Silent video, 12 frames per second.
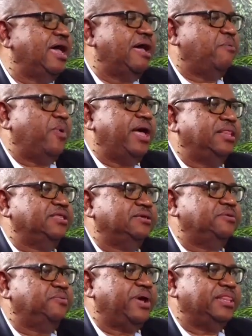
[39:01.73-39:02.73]
While
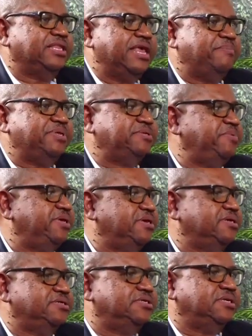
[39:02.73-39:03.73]
the Deputy
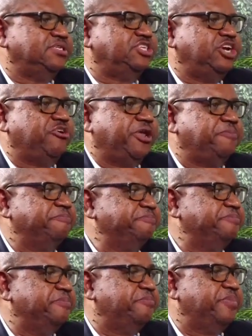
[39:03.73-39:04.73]
Speaker is cheering.
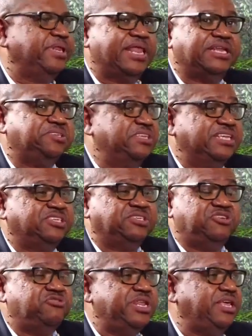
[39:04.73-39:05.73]
But that's
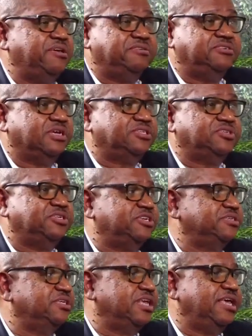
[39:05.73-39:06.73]
unique just to
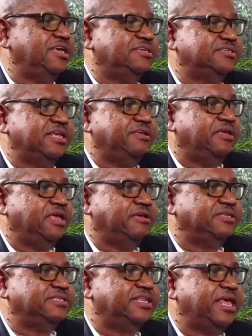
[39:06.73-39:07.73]
Turks and Caicos, I
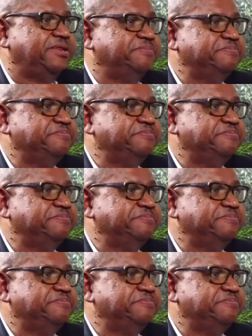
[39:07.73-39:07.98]
understand.